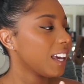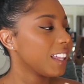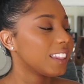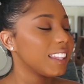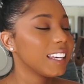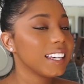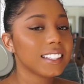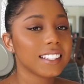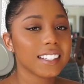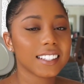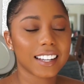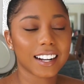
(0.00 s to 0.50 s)

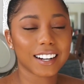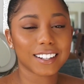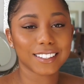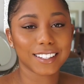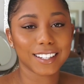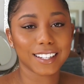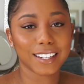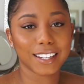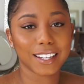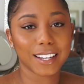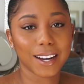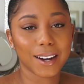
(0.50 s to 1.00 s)
This is
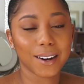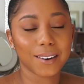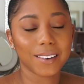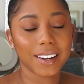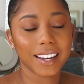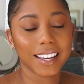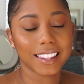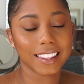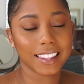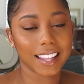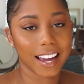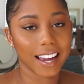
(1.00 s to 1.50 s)
actually going to go
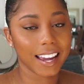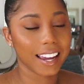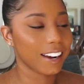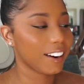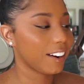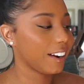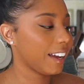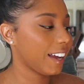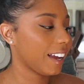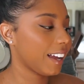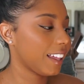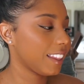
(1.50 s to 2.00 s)
in that
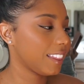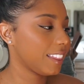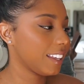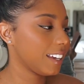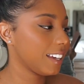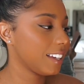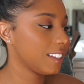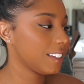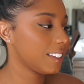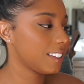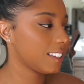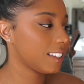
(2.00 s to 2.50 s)
area.
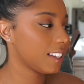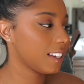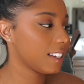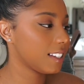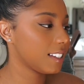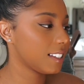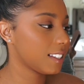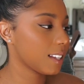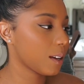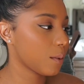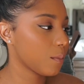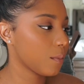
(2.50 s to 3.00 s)
This
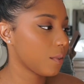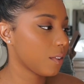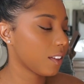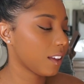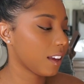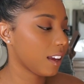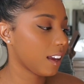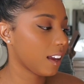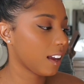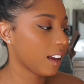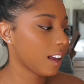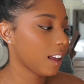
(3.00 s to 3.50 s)
is
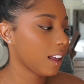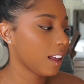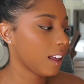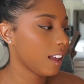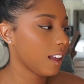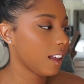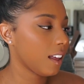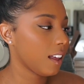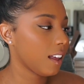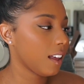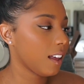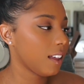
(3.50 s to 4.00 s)
something,
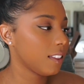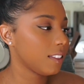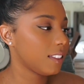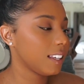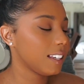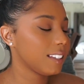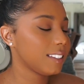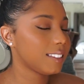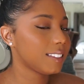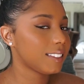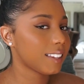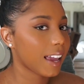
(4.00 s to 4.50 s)

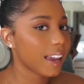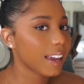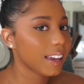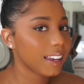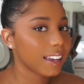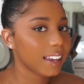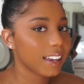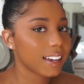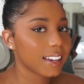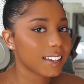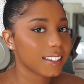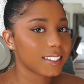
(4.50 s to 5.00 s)
this
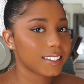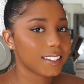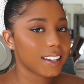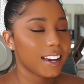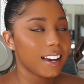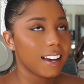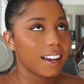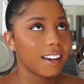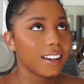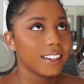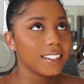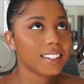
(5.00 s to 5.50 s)
saying is
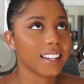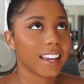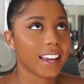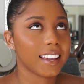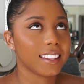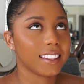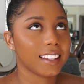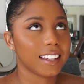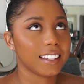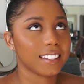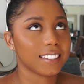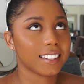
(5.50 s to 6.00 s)
a
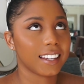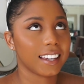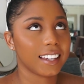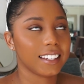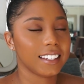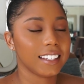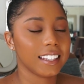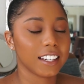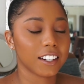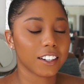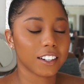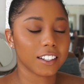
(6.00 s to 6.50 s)
saying that's
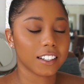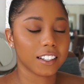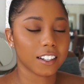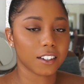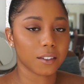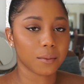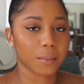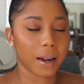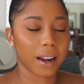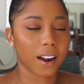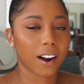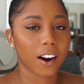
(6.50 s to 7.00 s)
like near and
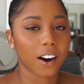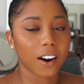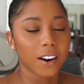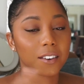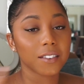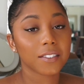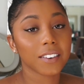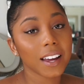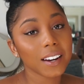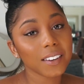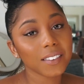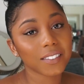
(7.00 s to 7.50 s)
dear to my
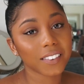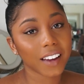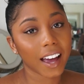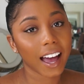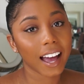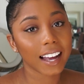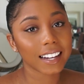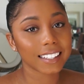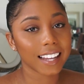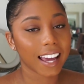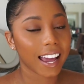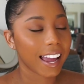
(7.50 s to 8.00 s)
heart. Fun
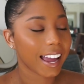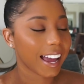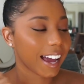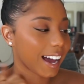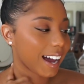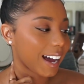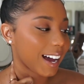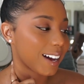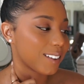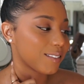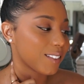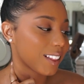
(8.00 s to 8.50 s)
fact, I
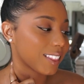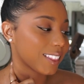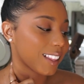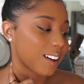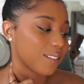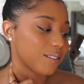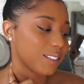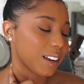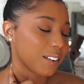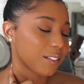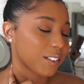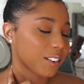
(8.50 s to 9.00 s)
have
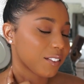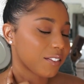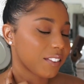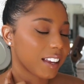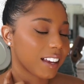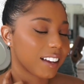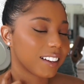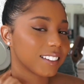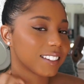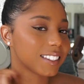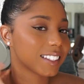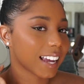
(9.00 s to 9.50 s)
"Love Never
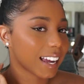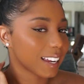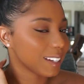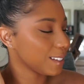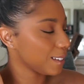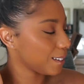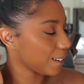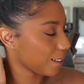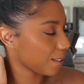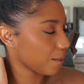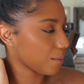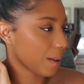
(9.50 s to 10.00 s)
Fails"
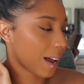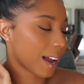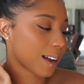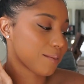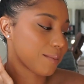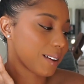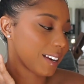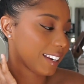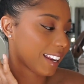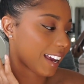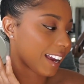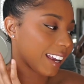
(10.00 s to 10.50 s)
tattooed on the back
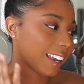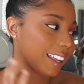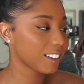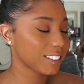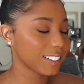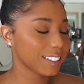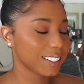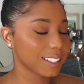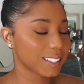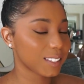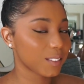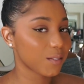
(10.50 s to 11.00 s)
of my neck. It
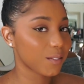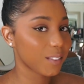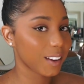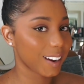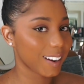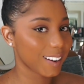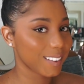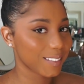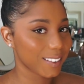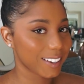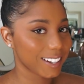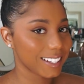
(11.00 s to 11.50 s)
actually looks
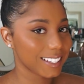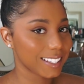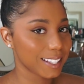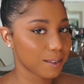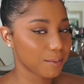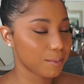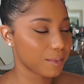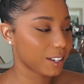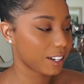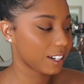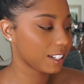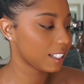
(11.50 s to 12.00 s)
very
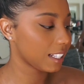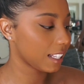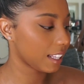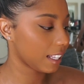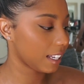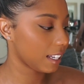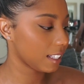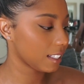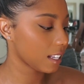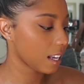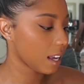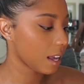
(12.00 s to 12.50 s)
similar to
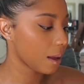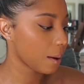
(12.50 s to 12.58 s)
this,